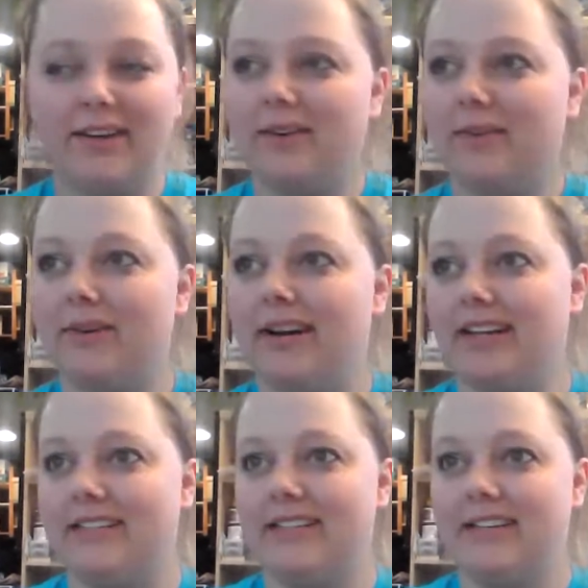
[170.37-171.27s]
All
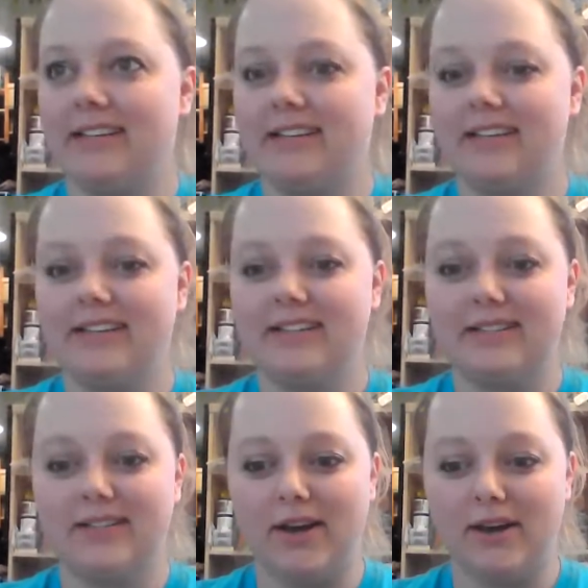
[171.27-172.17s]
right.
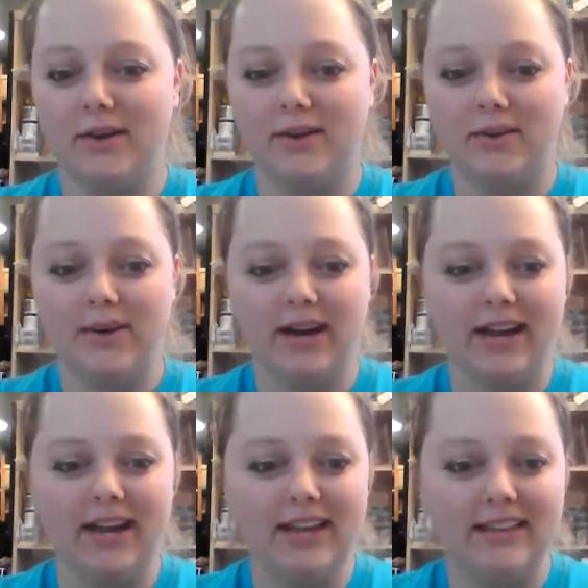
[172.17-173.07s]
So
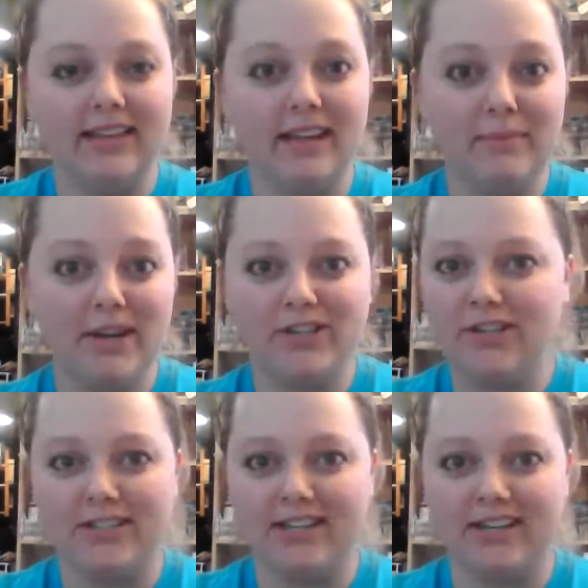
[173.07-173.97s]
I think I'm
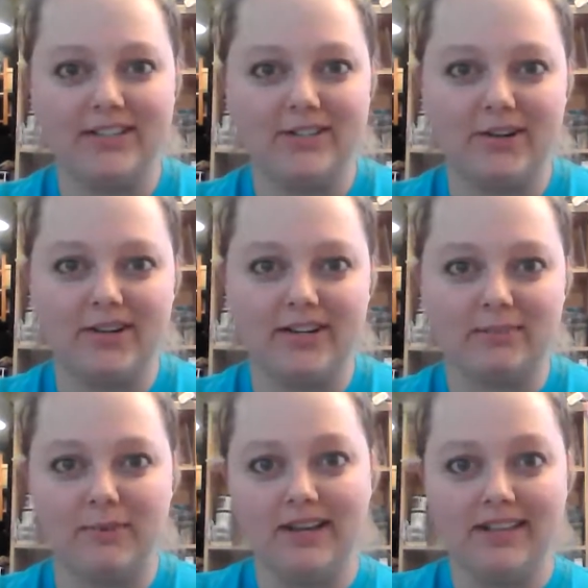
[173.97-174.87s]
actually just going to get started
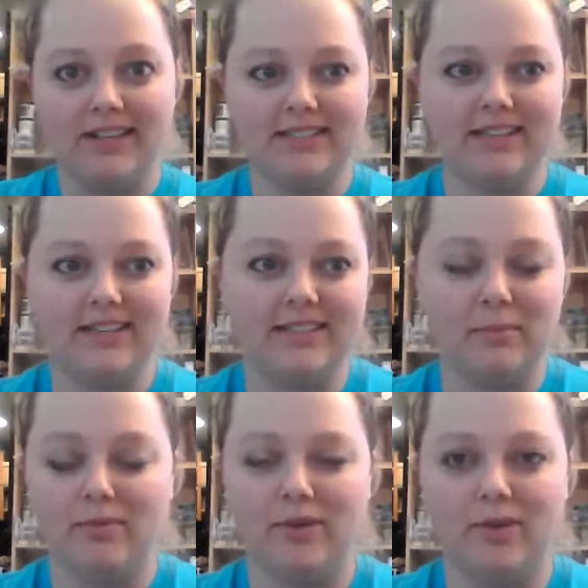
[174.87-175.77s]
explaining this since
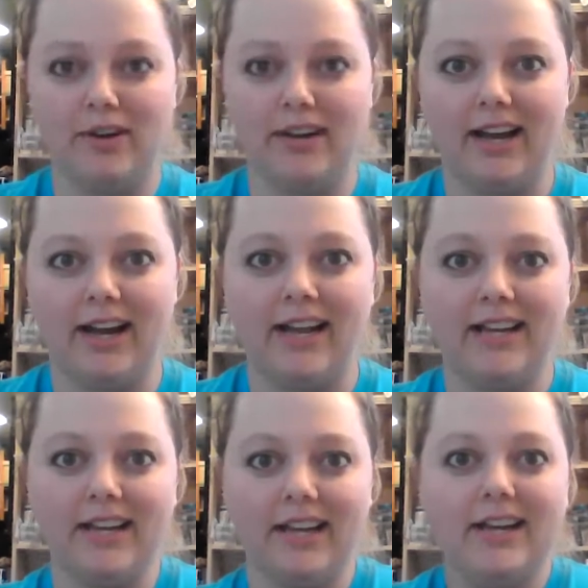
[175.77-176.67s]
some of you are already
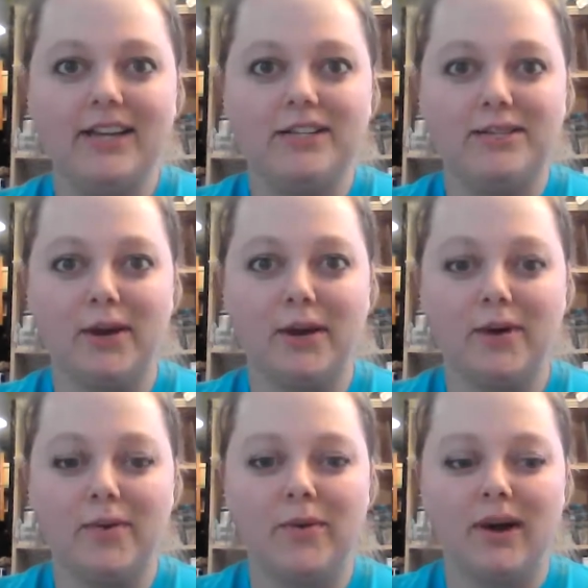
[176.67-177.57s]
on.
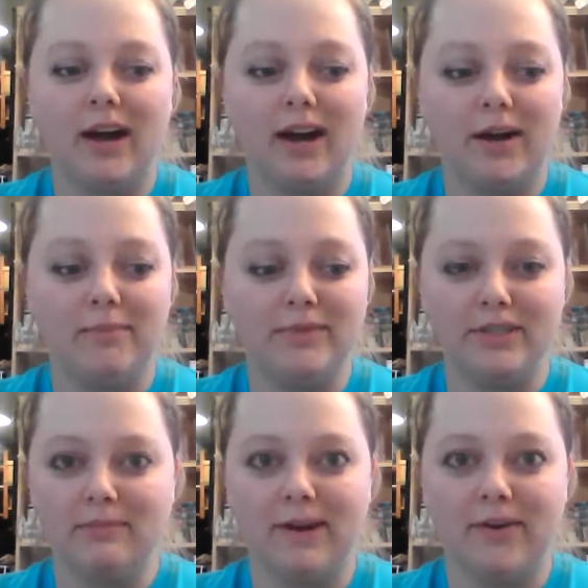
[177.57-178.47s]
So
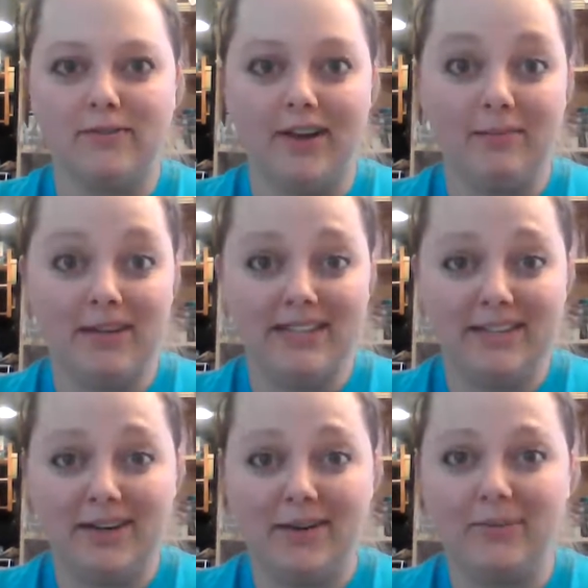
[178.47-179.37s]
just about 5
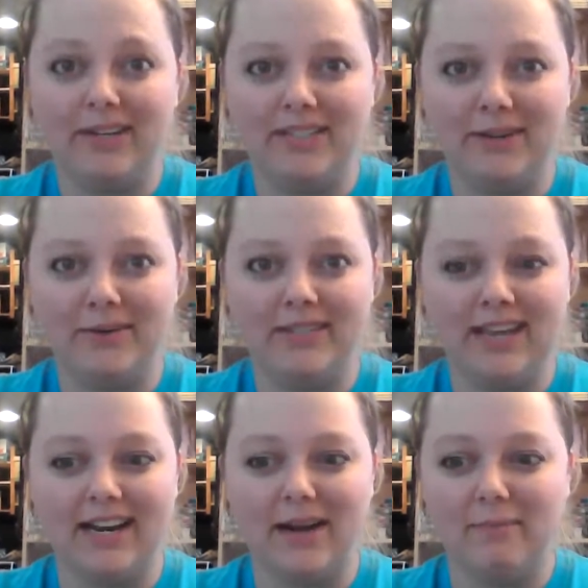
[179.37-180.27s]
minutes ago, I went to go
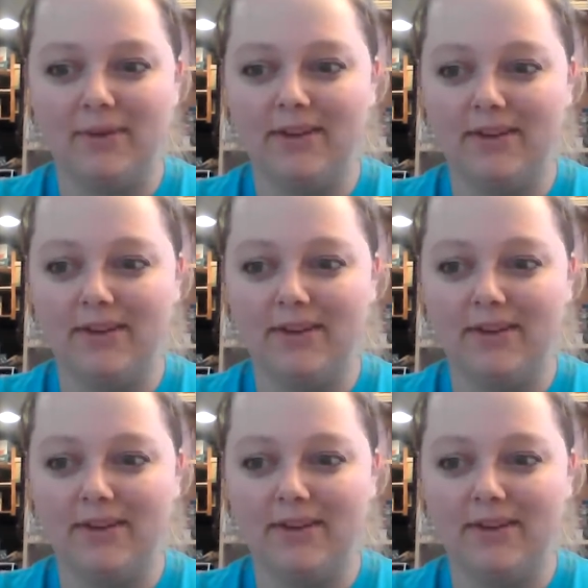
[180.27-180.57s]
set up